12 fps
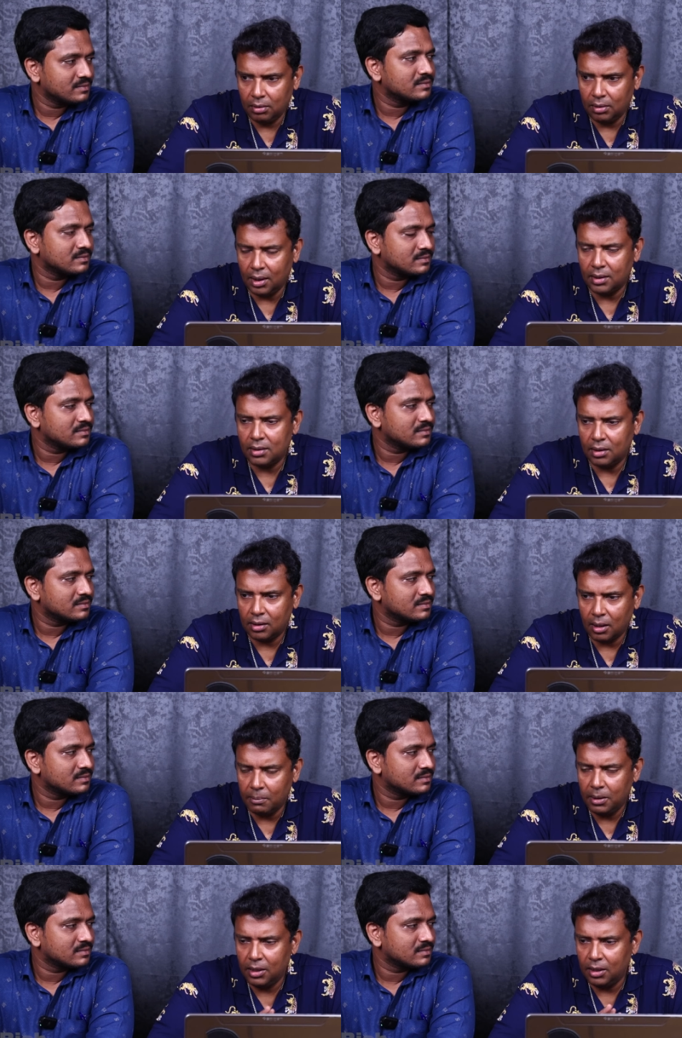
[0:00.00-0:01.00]
Speaker 1: Mm. That is a
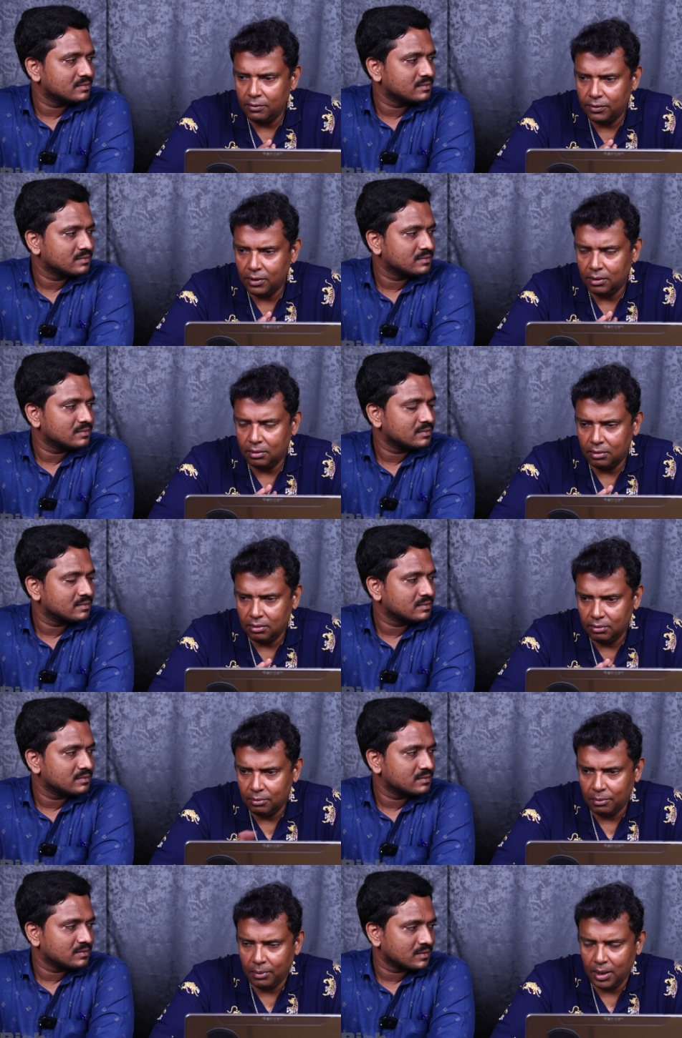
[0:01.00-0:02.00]
completely different
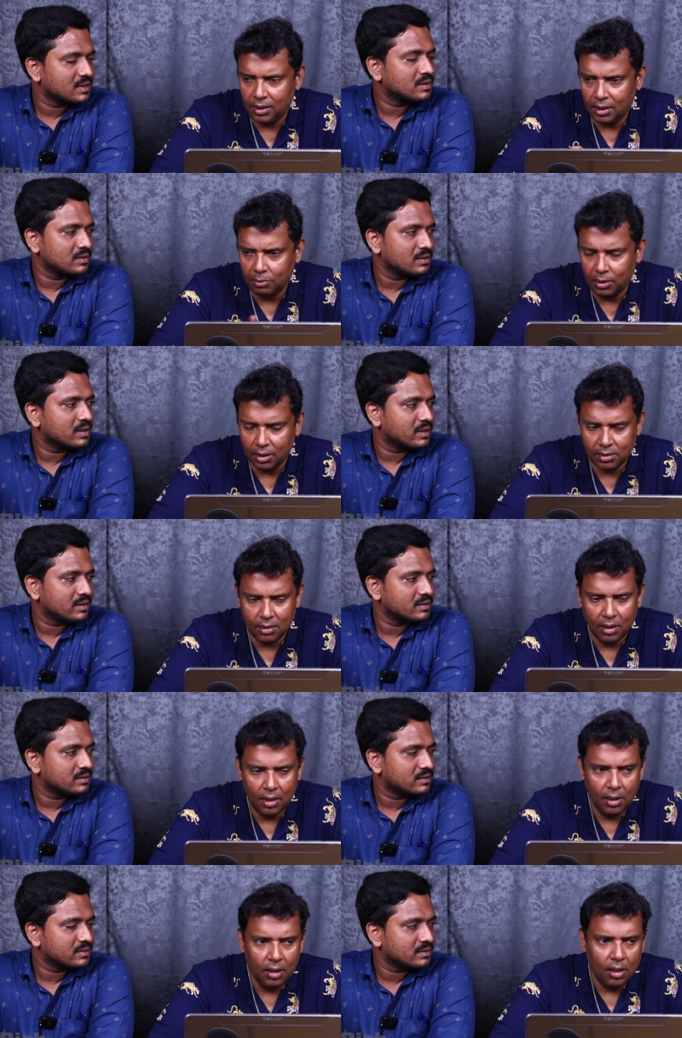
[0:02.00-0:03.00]
way that okay. works.
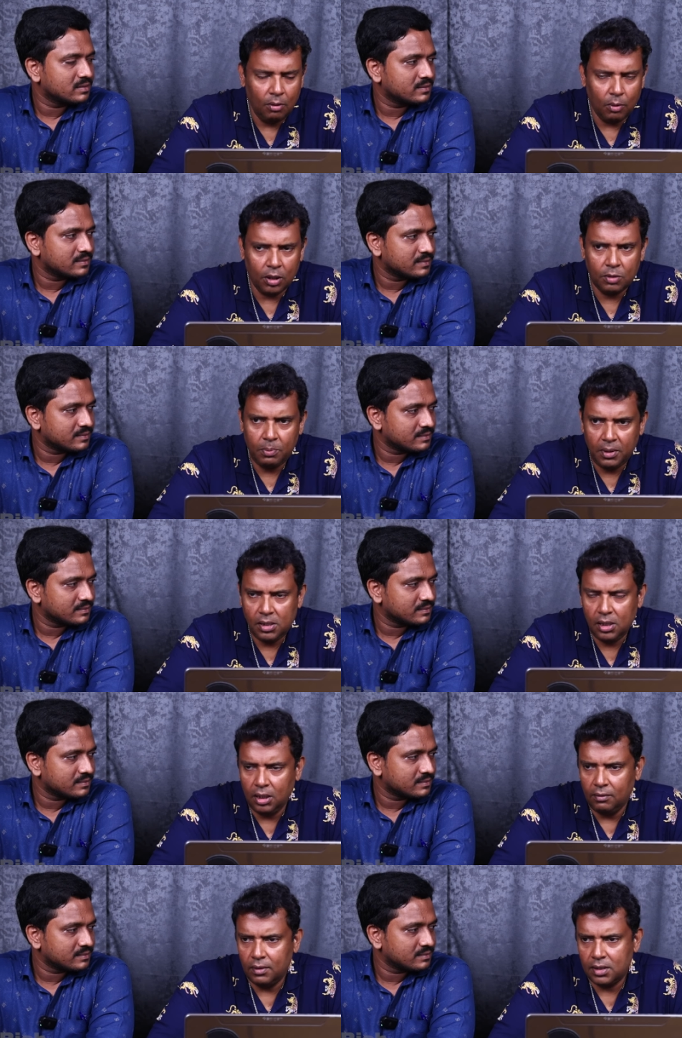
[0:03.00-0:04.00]
What does
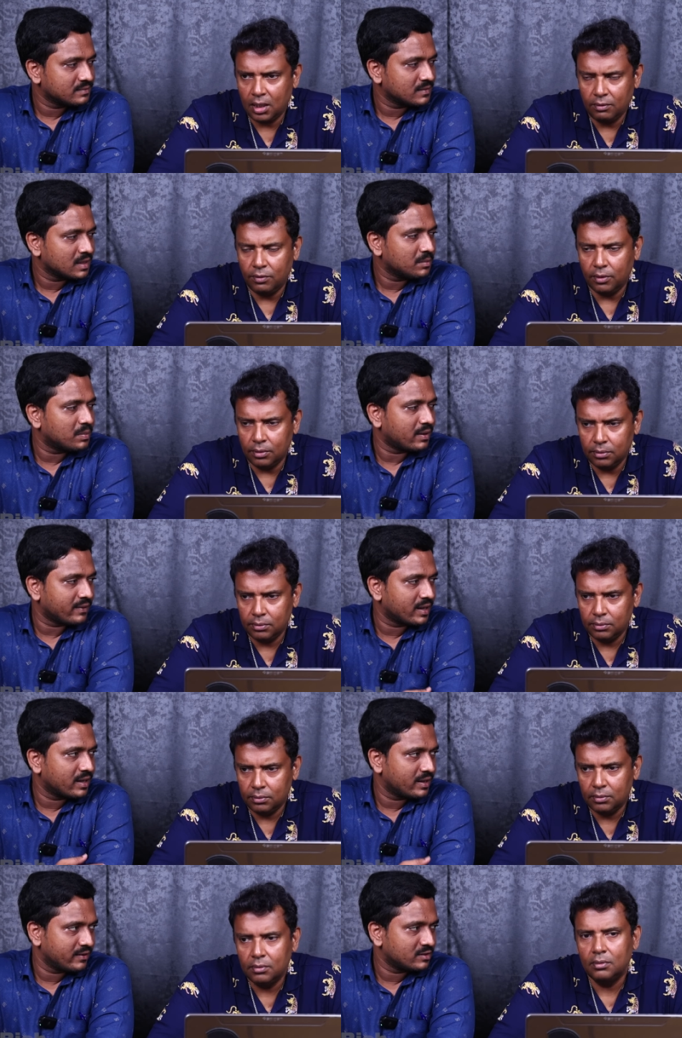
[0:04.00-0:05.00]
PG Invit stand for?
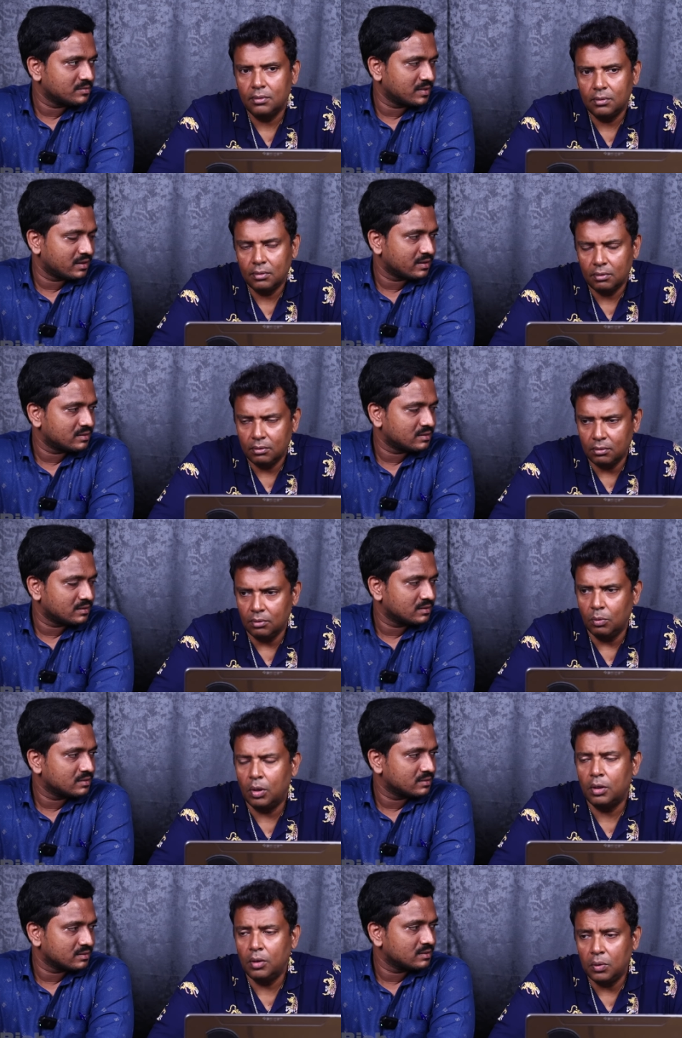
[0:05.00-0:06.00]
Power
Speaker 2: Grid Investment Trust.
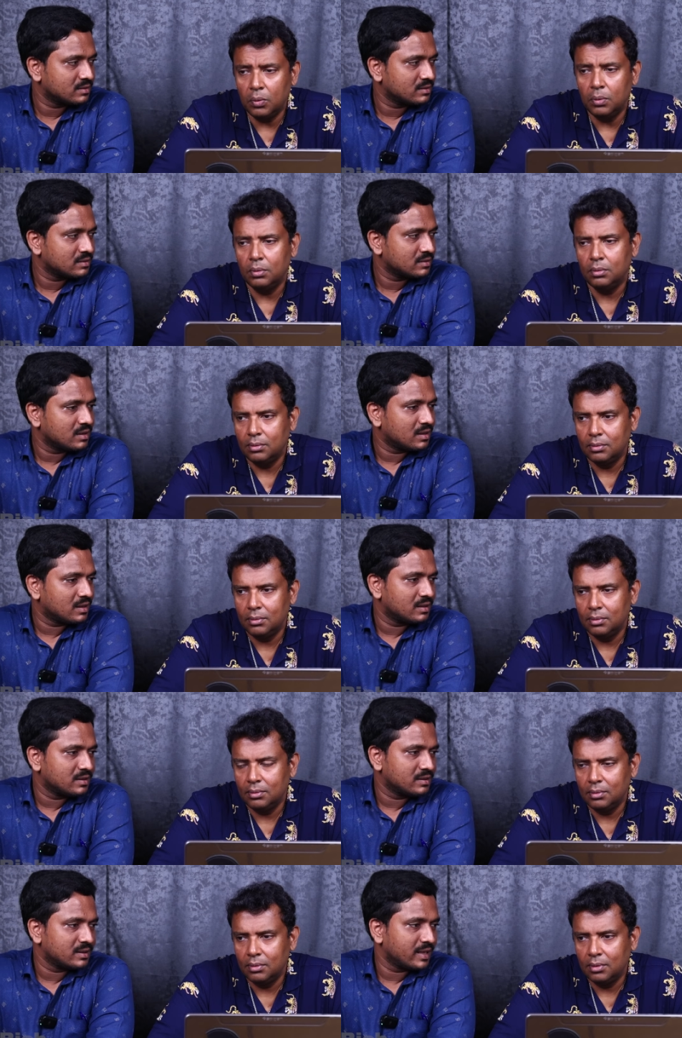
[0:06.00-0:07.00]
Speaker 1: Mm. What do they do?
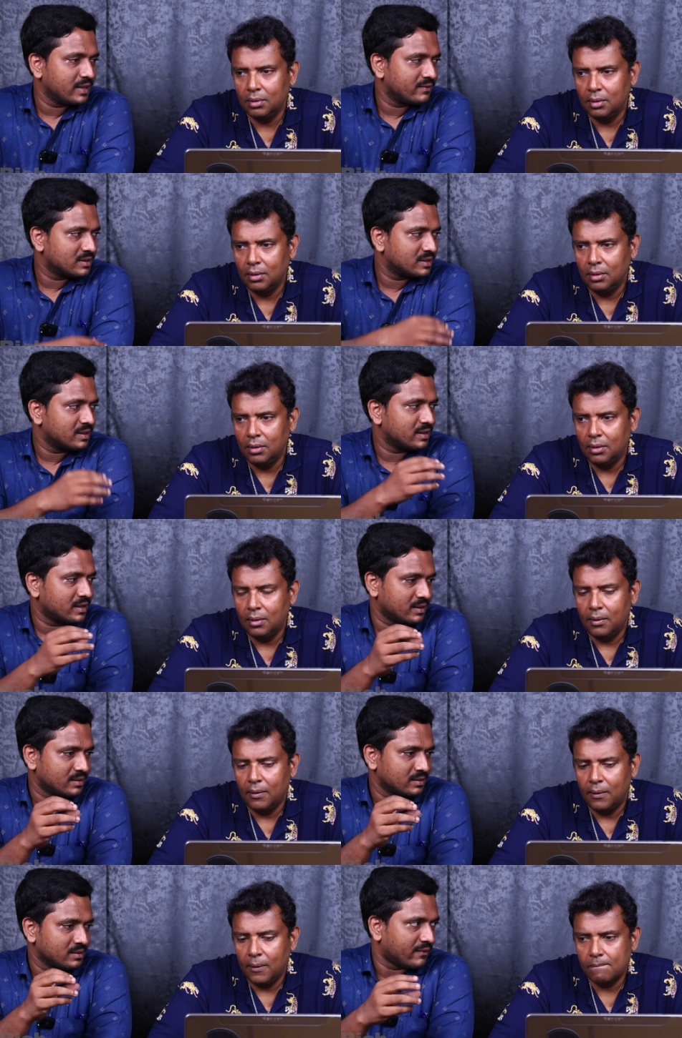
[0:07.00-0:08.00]
Speaker 2: Uh, they invest in the
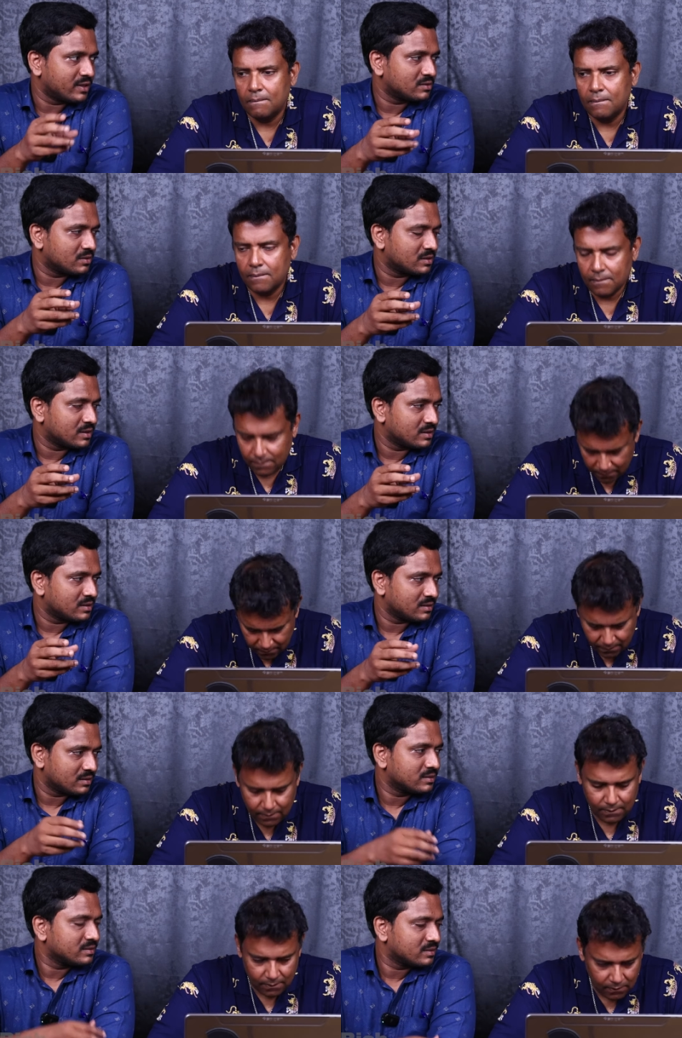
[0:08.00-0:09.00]
power
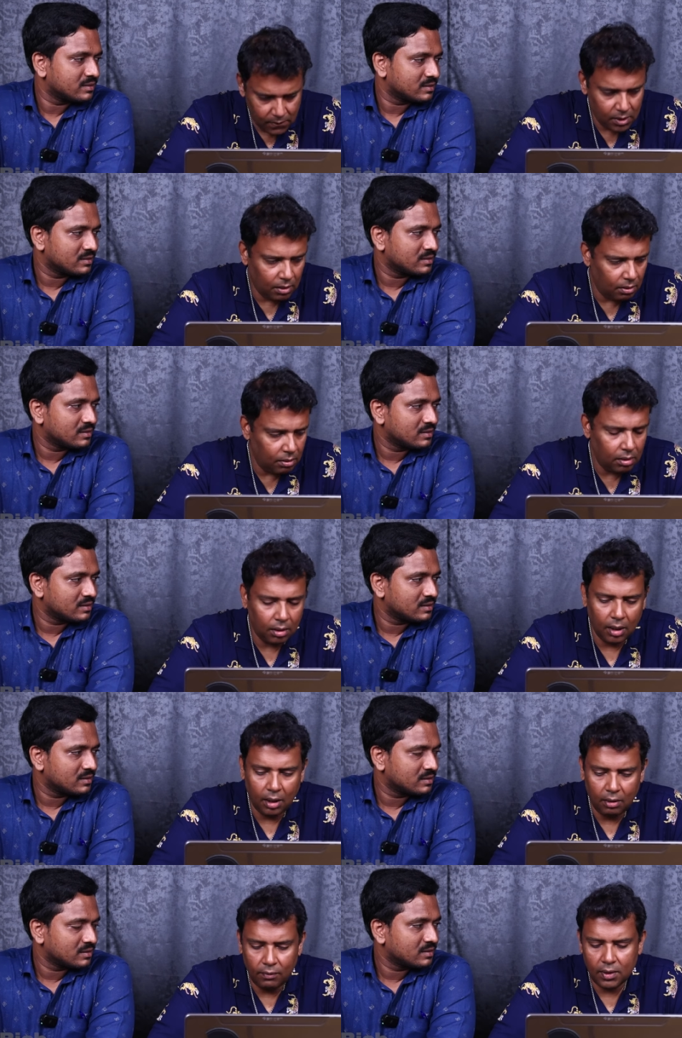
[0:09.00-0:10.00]
sources.
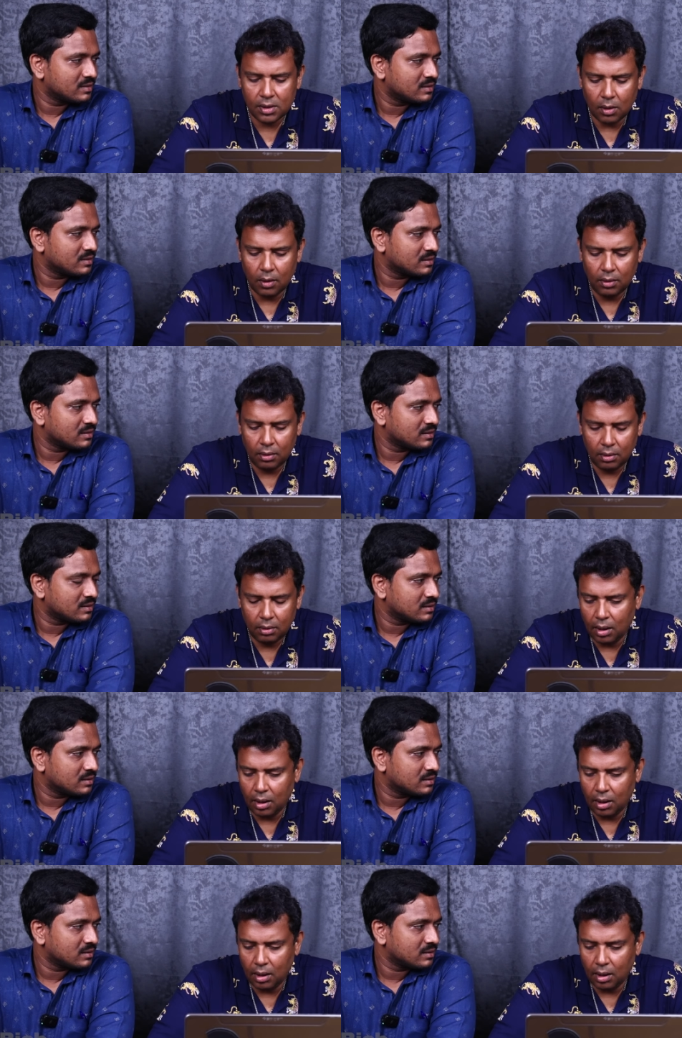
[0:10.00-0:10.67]
Speaker 1: They invest on